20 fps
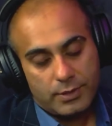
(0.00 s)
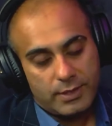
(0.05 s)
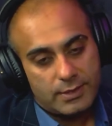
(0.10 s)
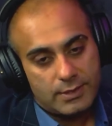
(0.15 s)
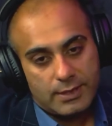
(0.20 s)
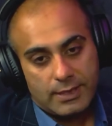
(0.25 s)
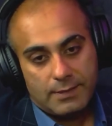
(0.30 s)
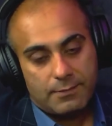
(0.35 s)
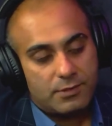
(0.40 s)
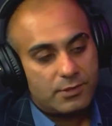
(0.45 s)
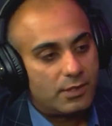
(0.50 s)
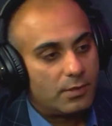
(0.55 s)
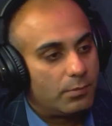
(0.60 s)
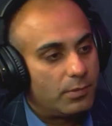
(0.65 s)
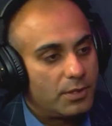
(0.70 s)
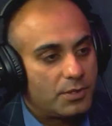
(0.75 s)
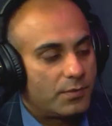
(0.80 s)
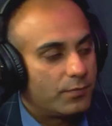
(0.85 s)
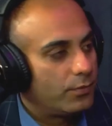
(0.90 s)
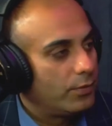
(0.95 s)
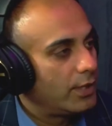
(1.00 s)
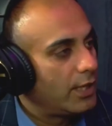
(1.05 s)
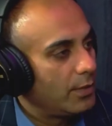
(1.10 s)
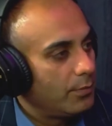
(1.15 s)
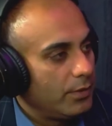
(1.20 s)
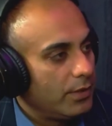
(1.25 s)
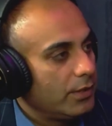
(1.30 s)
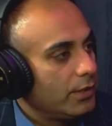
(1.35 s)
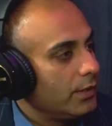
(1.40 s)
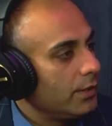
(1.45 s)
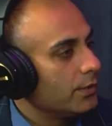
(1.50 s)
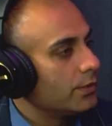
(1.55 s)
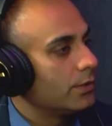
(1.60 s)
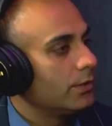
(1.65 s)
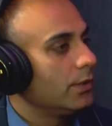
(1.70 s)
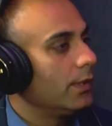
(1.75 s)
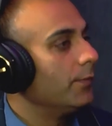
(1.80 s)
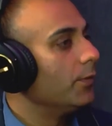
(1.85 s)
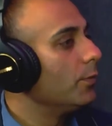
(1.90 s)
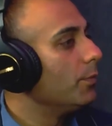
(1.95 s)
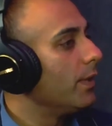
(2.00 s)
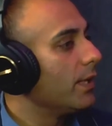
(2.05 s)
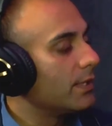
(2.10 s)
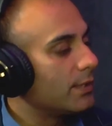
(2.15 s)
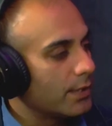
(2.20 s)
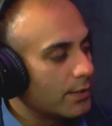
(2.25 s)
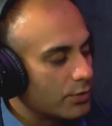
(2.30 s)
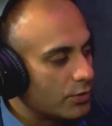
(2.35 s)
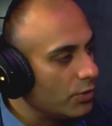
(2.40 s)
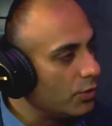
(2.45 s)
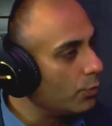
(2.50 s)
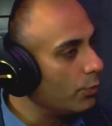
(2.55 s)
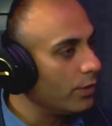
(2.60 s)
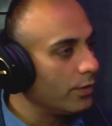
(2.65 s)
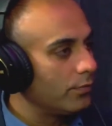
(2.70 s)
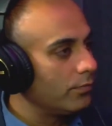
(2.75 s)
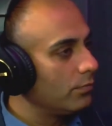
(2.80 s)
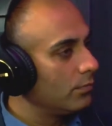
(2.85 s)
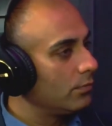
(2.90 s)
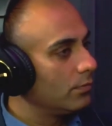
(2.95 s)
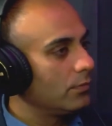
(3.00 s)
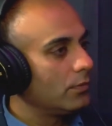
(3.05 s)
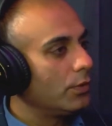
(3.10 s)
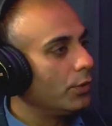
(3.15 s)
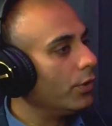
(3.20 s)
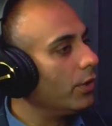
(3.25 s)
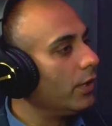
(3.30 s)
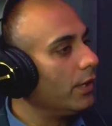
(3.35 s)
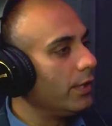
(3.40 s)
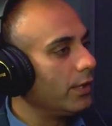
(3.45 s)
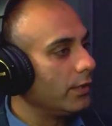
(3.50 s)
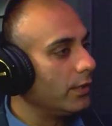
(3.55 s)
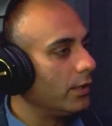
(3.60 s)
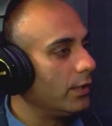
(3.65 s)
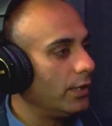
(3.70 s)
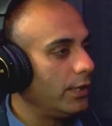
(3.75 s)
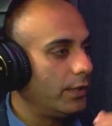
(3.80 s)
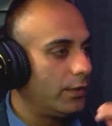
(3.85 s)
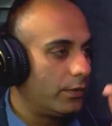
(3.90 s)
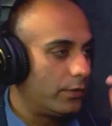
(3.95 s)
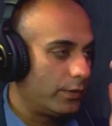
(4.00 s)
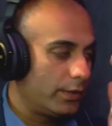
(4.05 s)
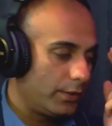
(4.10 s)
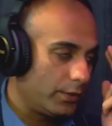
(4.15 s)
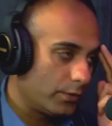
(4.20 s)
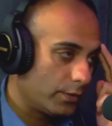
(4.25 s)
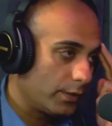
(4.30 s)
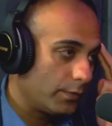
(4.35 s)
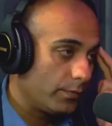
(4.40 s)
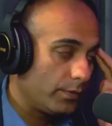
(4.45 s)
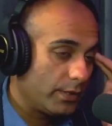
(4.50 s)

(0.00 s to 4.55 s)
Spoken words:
there was an ablation for diabetes, it would make sense to do it earlier than later, and we are